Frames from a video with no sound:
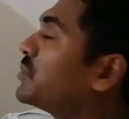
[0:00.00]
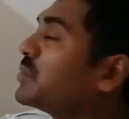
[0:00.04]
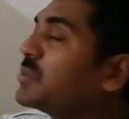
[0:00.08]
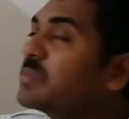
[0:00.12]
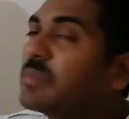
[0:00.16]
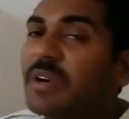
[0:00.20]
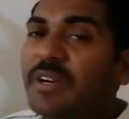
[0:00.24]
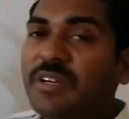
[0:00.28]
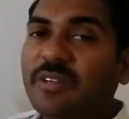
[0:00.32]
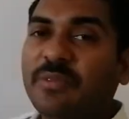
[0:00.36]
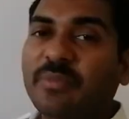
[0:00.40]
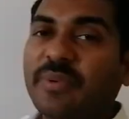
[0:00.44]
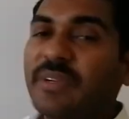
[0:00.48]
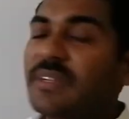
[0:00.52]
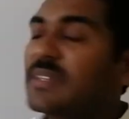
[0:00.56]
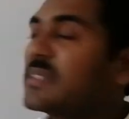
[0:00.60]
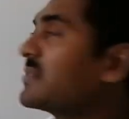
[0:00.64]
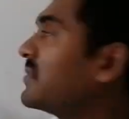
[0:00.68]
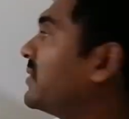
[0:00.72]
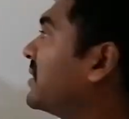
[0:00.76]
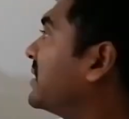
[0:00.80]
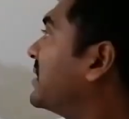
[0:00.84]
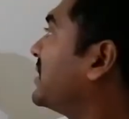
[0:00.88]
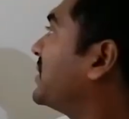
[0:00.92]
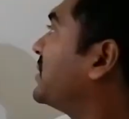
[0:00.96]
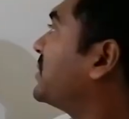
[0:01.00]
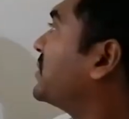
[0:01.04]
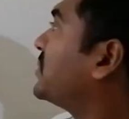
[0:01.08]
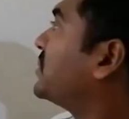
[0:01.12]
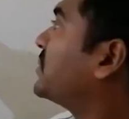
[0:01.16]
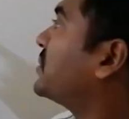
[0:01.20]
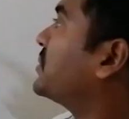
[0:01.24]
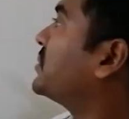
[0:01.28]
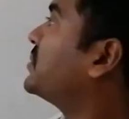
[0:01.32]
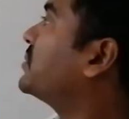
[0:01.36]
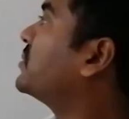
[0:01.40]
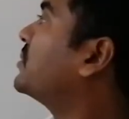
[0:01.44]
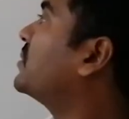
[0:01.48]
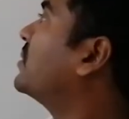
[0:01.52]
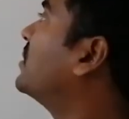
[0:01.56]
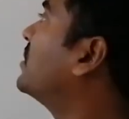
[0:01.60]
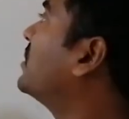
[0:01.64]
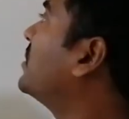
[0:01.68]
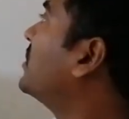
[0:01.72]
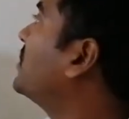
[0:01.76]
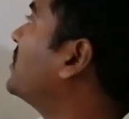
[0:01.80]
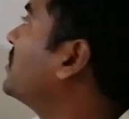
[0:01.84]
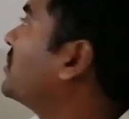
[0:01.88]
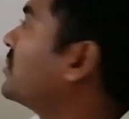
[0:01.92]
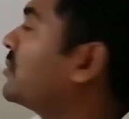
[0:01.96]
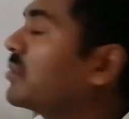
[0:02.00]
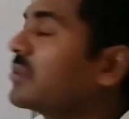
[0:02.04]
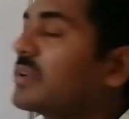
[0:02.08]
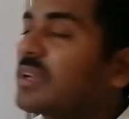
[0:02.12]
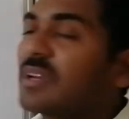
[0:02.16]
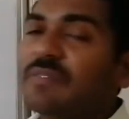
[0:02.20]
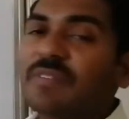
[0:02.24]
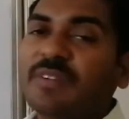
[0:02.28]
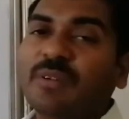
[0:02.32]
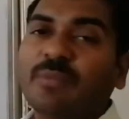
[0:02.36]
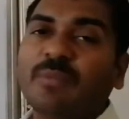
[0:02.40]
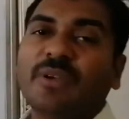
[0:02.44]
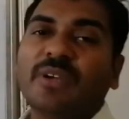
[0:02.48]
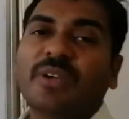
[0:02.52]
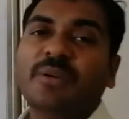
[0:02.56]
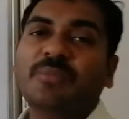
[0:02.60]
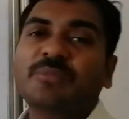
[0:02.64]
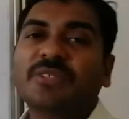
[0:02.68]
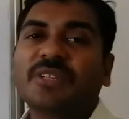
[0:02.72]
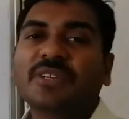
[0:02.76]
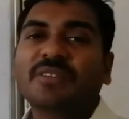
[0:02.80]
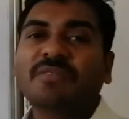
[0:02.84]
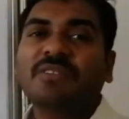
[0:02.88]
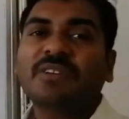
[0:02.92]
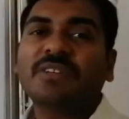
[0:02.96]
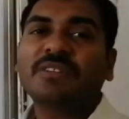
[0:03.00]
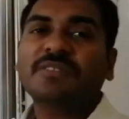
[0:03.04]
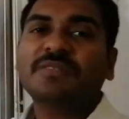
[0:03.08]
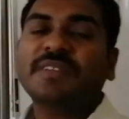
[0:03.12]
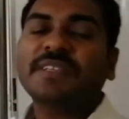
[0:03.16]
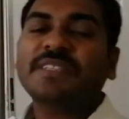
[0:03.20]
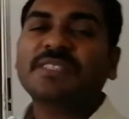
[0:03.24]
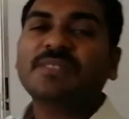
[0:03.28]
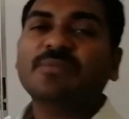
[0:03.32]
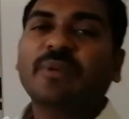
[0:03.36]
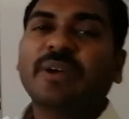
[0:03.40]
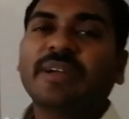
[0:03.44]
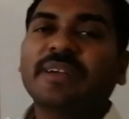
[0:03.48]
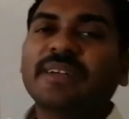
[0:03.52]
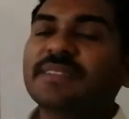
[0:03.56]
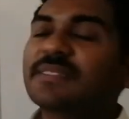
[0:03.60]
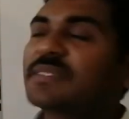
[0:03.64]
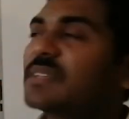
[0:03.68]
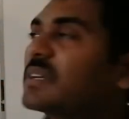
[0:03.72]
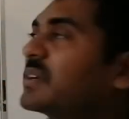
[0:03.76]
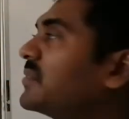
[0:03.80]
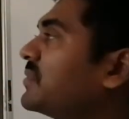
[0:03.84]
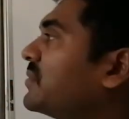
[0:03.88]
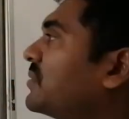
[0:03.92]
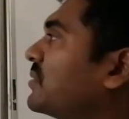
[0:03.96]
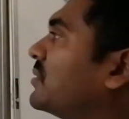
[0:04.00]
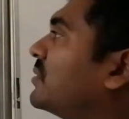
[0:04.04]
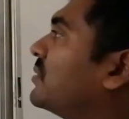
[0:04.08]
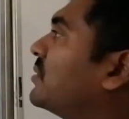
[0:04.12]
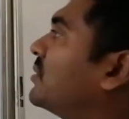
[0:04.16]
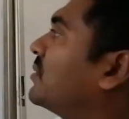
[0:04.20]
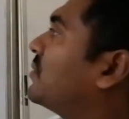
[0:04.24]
2 bond pairs, 1 into 2. Total will becomes equal to 6 minus of